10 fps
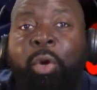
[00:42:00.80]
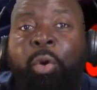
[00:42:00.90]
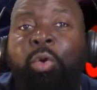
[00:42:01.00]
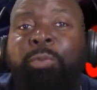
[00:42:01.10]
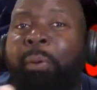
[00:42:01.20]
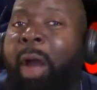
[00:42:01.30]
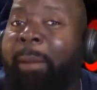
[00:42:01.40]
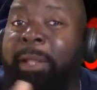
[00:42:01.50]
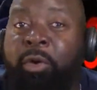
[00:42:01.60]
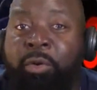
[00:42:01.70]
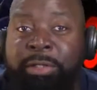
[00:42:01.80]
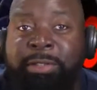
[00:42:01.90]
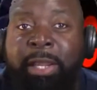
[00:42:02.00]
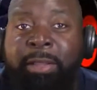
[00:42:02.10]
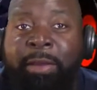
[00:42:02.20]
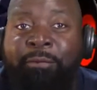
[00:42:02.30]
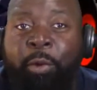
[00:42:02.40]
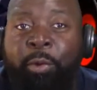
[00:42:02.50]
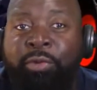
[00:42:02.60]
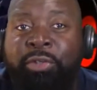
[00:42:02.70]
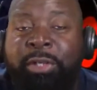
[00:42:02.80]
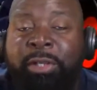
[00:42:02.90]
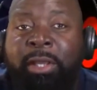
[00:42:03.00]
Who's probably going to say that first